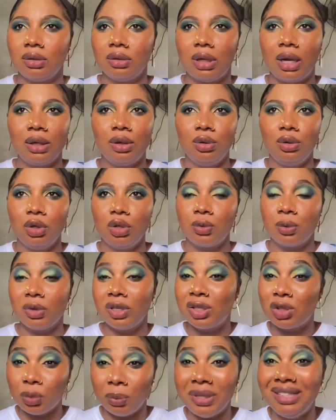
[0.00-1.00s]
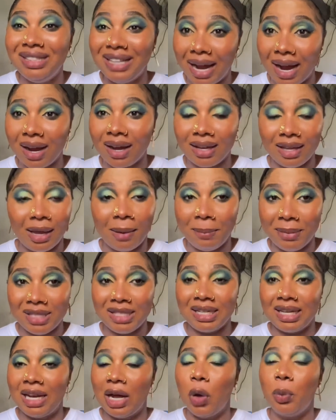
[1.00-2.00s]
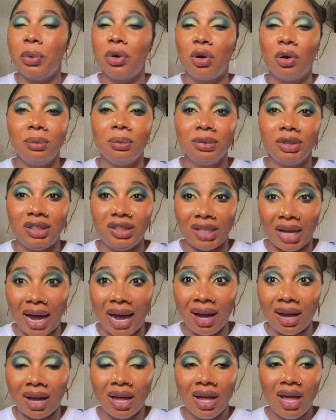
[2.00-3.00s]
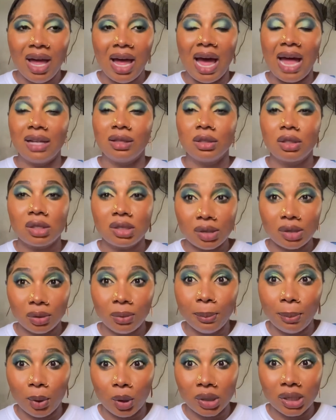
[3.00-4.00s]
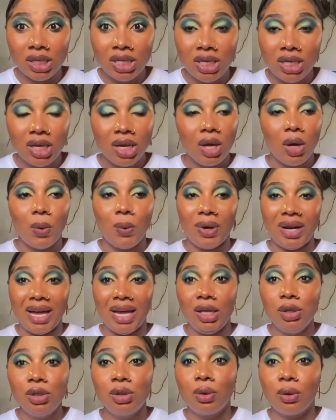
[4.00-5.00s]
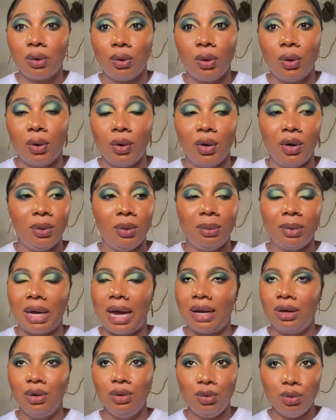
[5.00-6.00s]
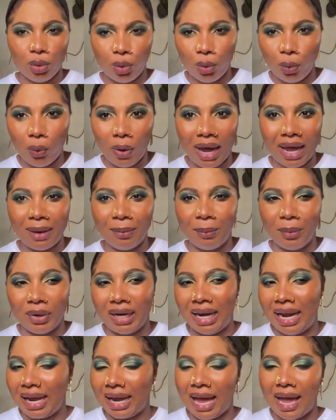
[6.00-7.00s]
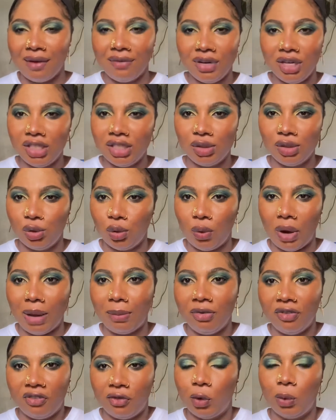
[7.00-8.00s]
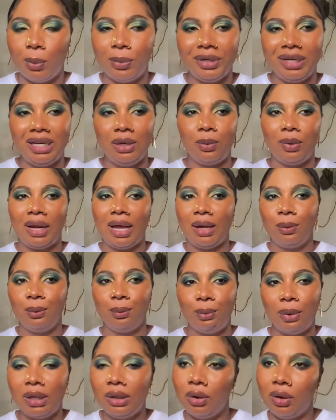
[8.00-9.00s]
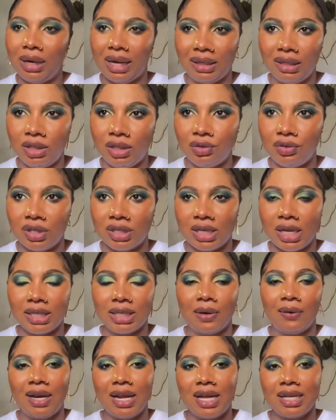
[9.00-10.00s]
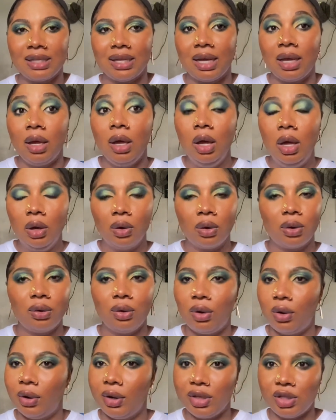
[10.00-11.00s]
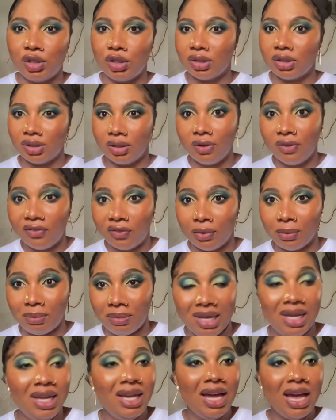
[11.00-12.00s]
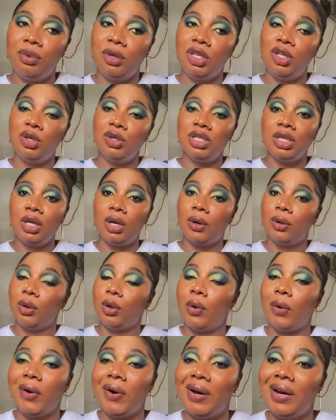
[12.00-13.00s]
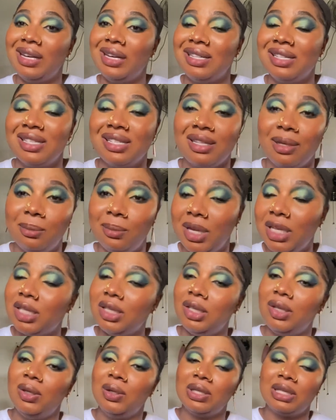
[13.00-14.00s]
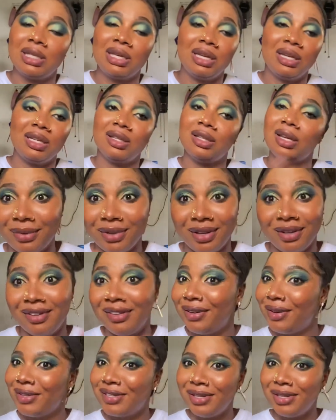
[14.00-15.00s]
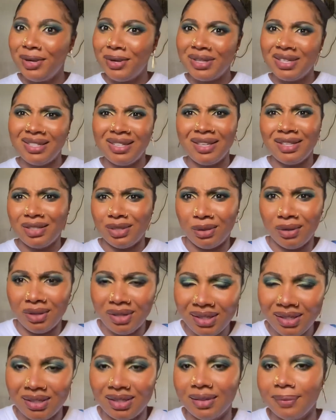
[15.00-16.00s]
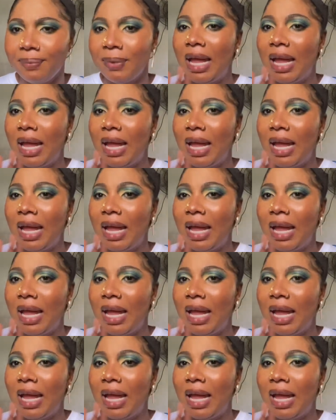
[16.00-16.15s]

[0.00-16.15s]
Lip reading: I don't know, it will be dark. Yeah, basically I'll become dark and sunburned when I use coconut oil. I don't know why, but like, I really didn't know why before, but then when I went on and did the research, I realized that coconut oil is just not for me. If you've been using coconut oil and it is amazing in your skin, continue using it, you're good.